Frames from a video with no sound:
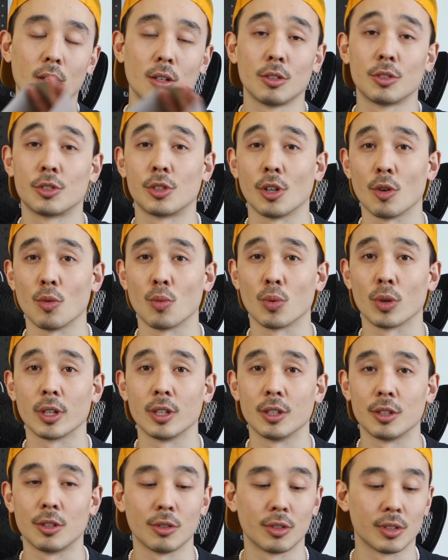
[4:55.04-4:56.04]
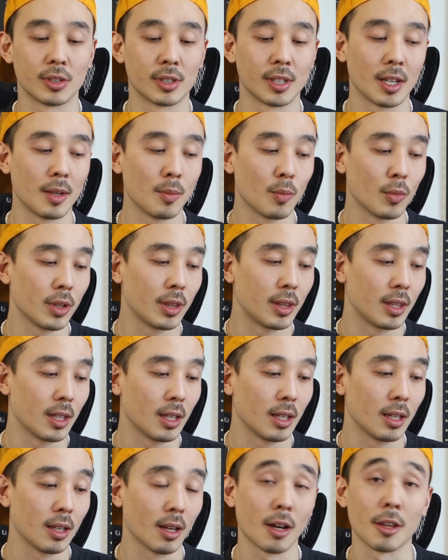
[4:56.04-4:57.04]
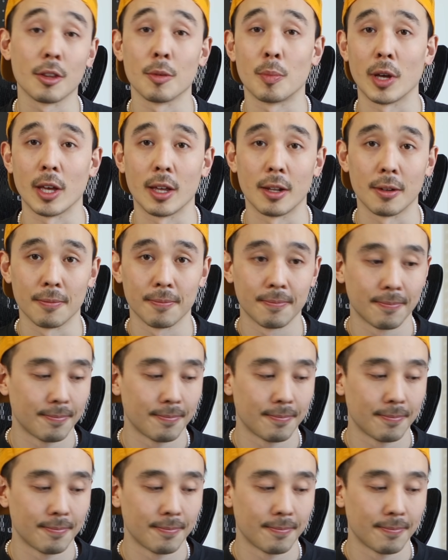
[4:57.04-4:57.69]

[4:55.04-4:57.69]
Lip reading: So we're gonna do the same with the other band.